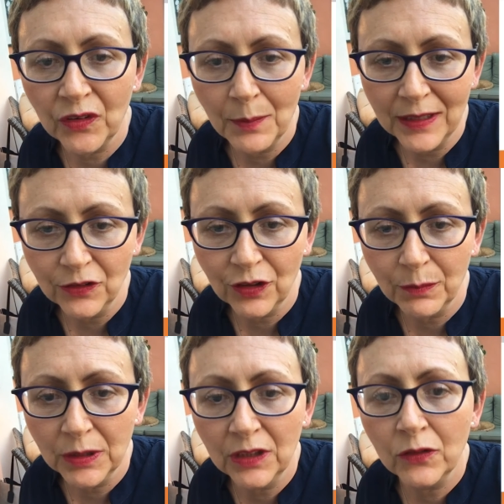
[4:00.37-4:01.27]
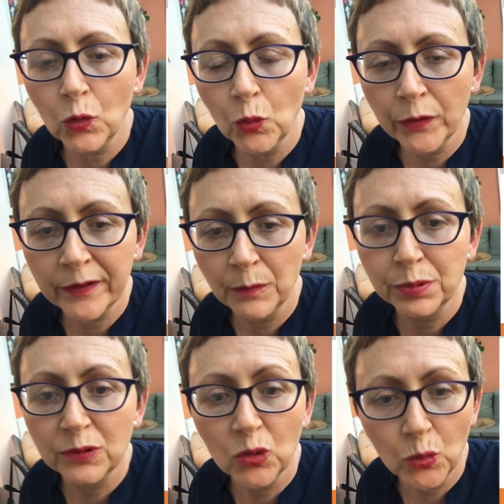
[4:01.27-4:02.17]
dementia, but it's also
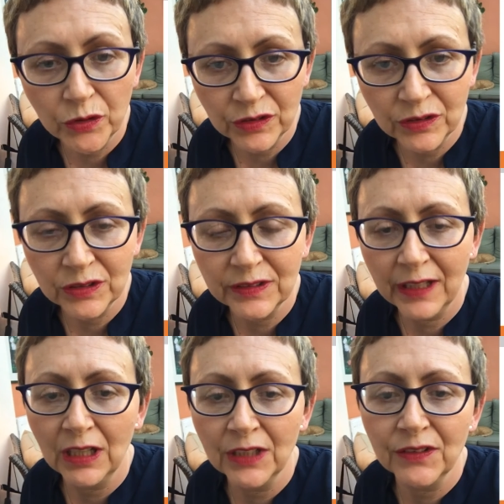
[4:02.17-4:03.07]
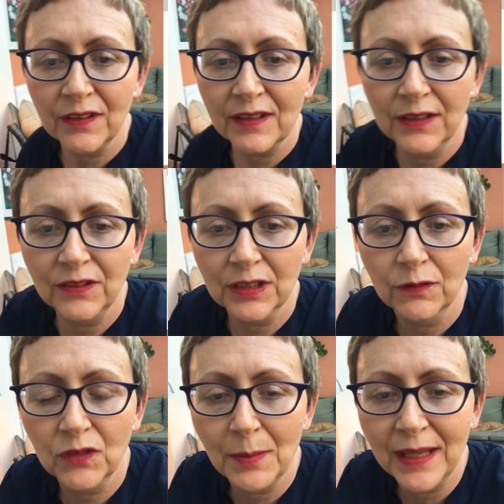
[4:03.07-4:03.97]
broadened their understanding
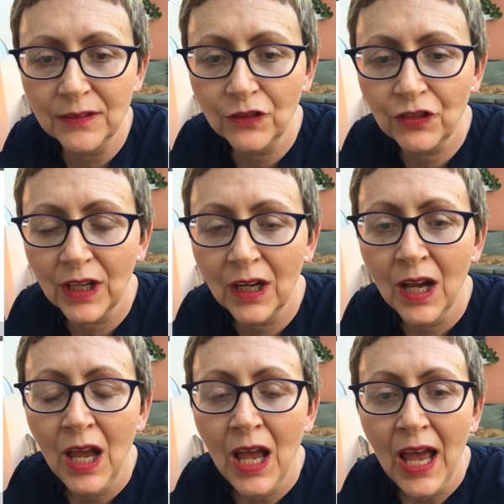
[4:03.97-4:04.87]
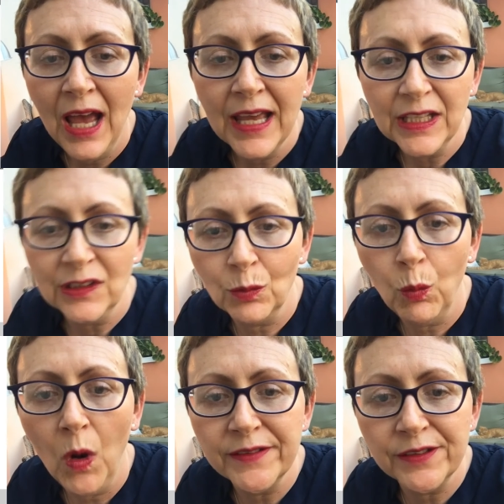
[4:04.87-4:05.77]
of dementia. It's
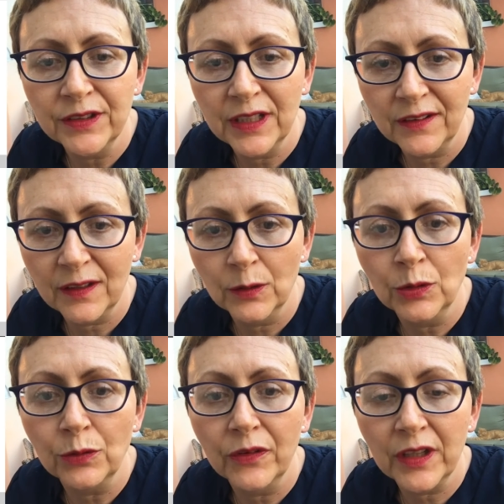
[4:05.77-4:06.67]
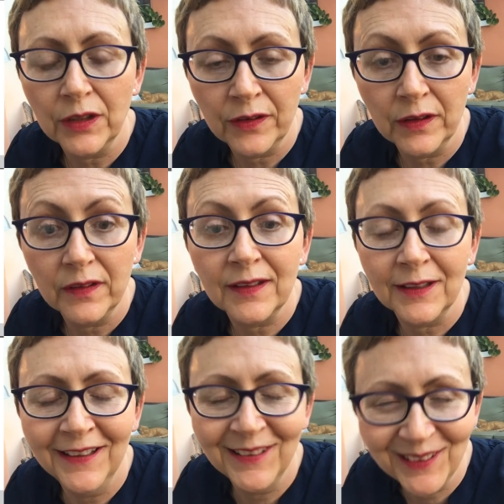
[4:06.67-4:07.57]
widened their
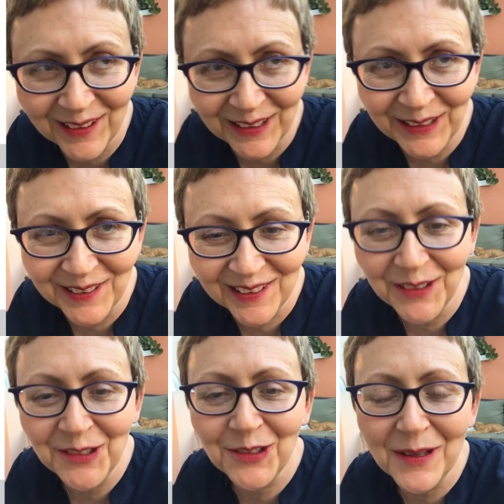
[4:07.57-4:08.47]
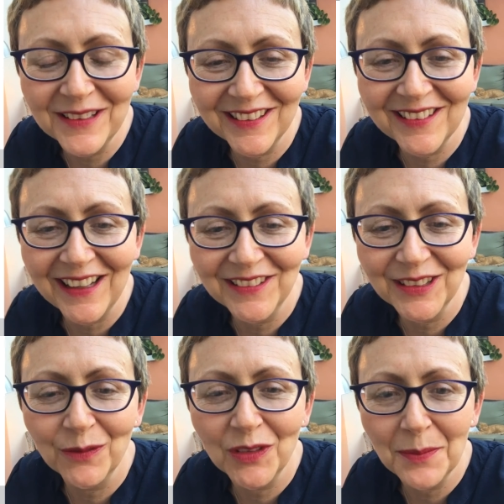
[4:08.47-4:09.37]
psychosocial
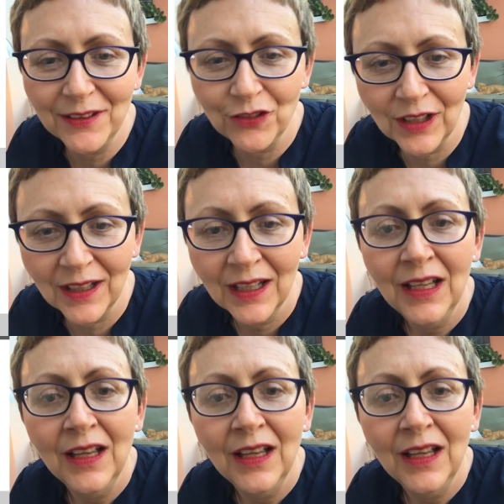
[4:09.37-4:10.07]
understanding of dementia,